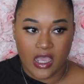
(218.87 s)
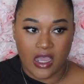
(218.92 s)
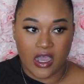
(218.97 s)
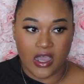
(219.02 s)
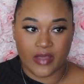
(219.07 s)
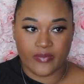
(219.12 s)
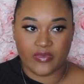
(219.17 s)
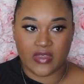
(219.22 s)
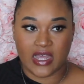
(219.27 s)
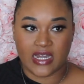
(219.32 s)

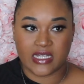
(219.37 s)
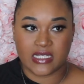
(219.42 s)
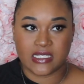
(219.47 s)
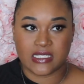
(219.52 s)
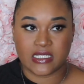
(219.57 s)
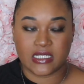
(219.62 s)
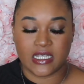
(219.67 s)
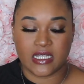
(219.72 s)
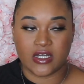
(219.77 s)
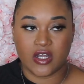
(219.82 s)
That
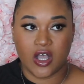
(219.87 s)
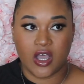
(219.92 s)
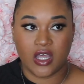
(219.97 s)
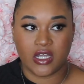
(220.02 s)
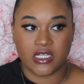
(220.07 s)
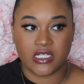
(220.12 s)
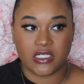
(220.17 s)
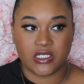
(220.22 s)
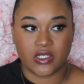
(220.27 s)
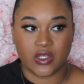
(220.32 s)
is in
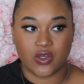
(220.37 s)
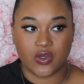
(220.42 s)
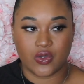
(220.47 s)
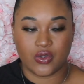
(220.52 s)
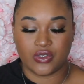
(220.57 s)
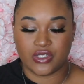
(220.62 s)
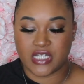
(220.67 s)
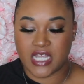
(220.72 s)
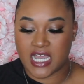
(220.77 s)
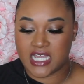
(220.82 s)

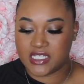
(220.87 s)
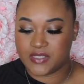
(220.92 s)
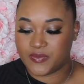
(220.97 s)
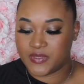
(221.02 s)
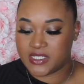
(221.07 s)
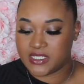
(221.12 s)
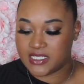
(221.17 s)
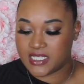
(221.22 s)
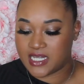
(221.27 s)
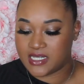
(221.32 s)
honeysuckle
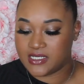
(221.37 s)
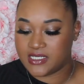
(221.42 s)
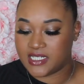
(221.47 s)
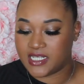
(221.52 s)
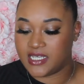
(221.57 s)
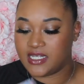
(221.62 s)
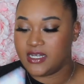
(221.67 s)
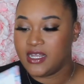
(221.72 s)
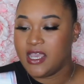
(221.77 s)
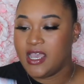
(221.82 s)
jasmine
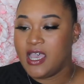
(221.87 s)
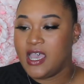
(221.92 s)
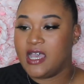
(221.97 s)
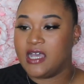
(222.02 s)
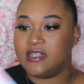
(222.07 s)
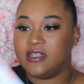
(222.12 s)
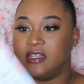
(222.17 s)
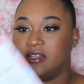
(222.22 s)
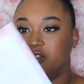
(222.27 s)
scented. And then